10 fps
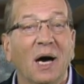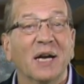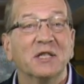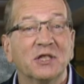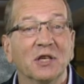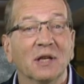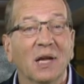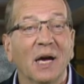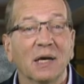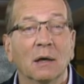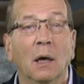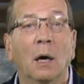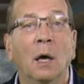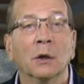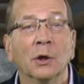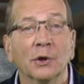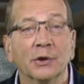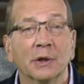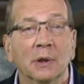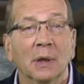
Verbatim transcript: I still like Arnold.